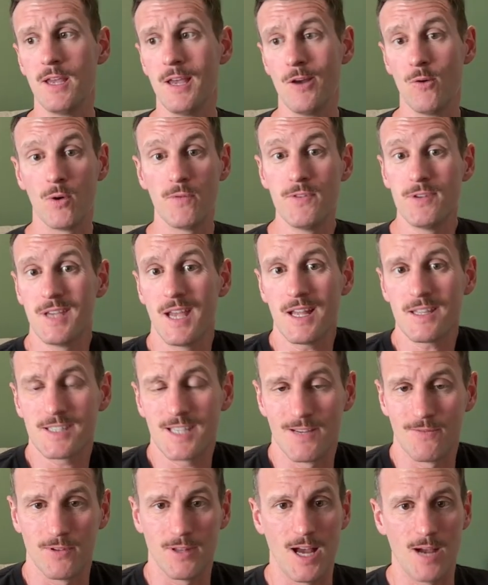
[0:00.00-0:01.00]
What if you can't
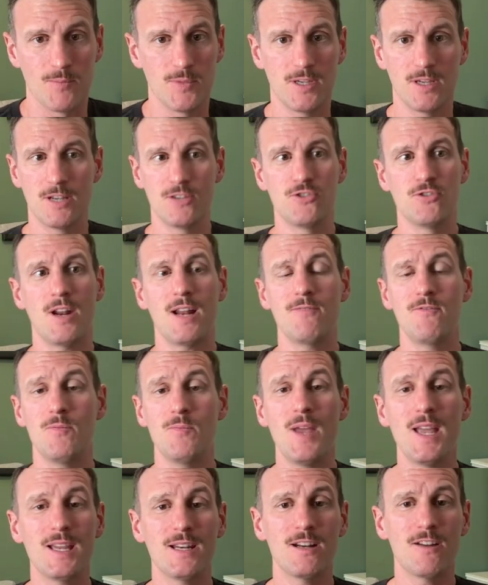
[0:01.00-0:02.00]
save a lot because you're not even
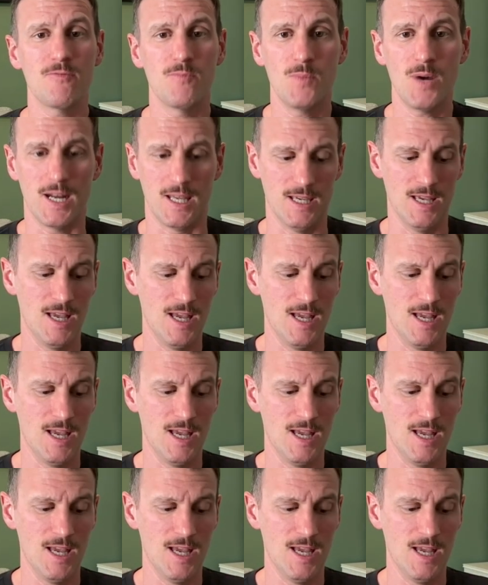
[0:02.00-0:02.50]
making enough money?